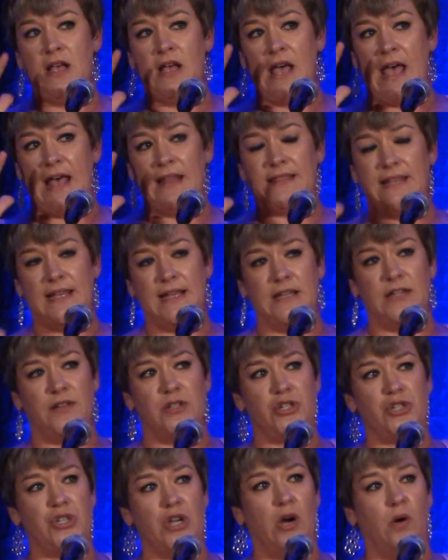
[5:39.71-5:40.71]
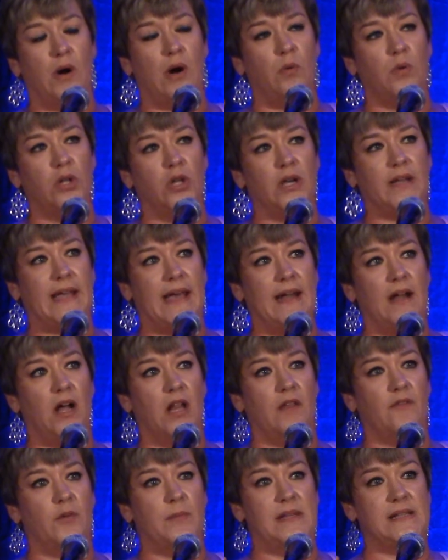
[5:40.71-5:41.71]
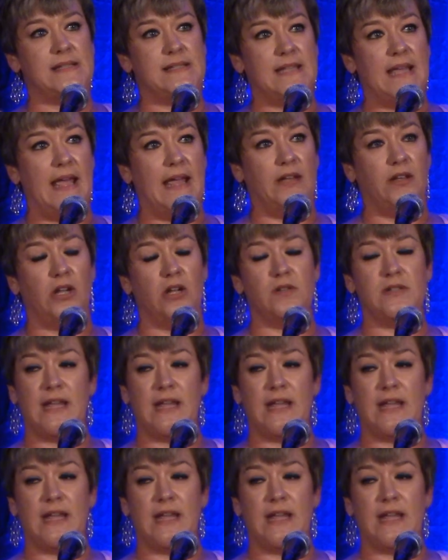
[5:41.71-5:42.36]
at the end of the show, I will look at all of them and say,